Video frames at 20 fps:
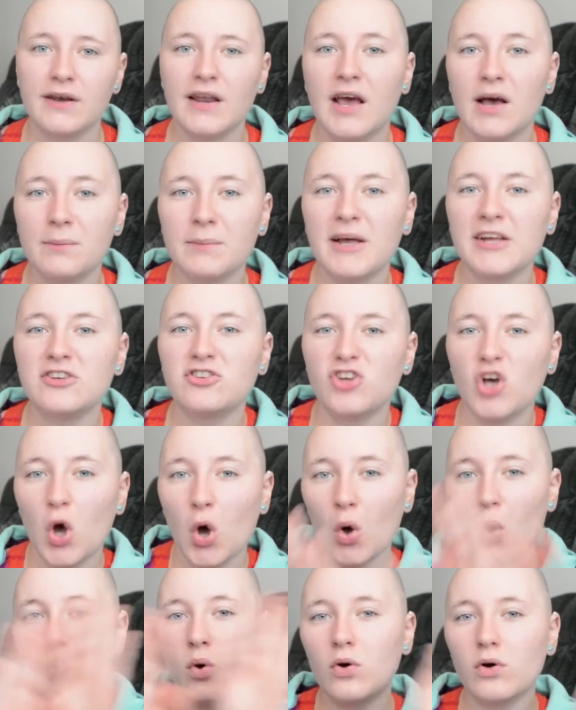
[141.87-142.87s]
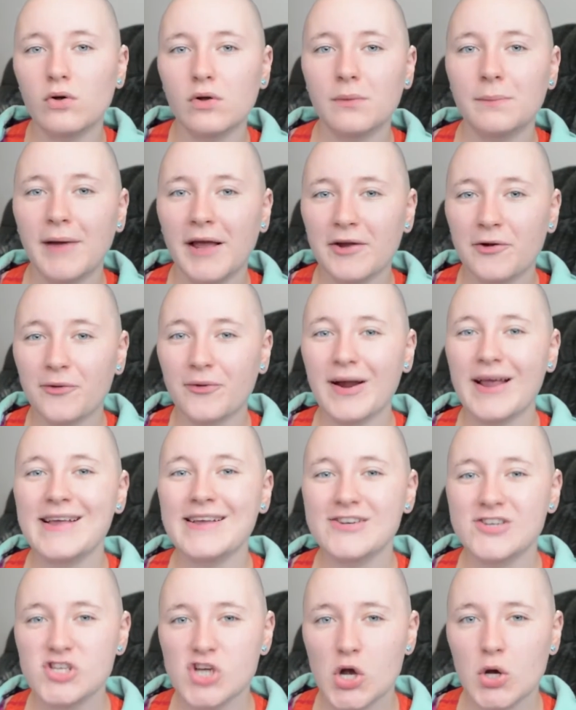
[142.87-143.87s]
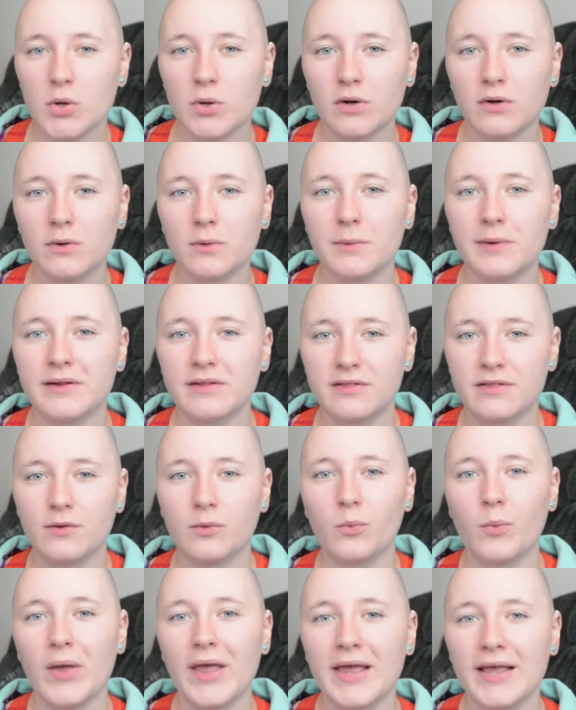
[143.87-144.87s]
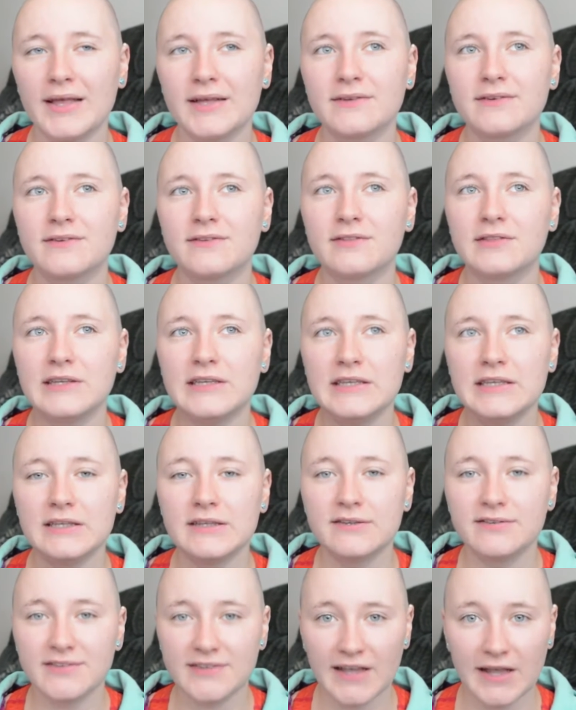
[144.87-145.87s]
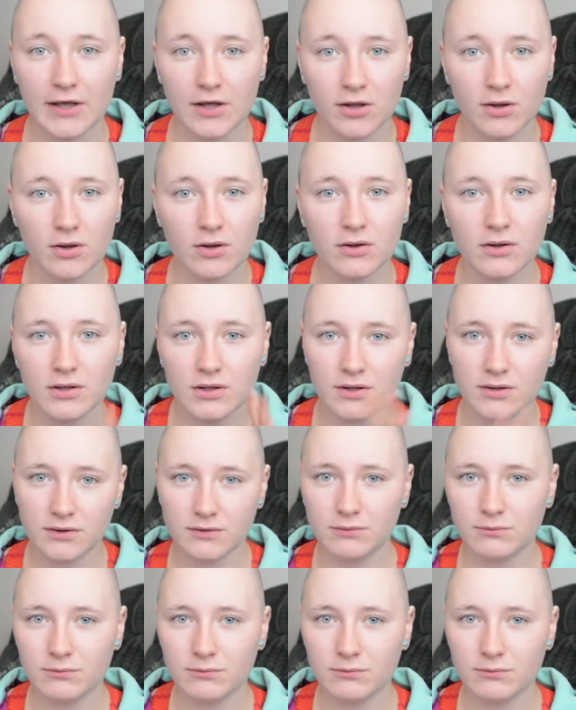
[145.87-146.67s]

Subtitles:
Now my grand total with the wigs, the sale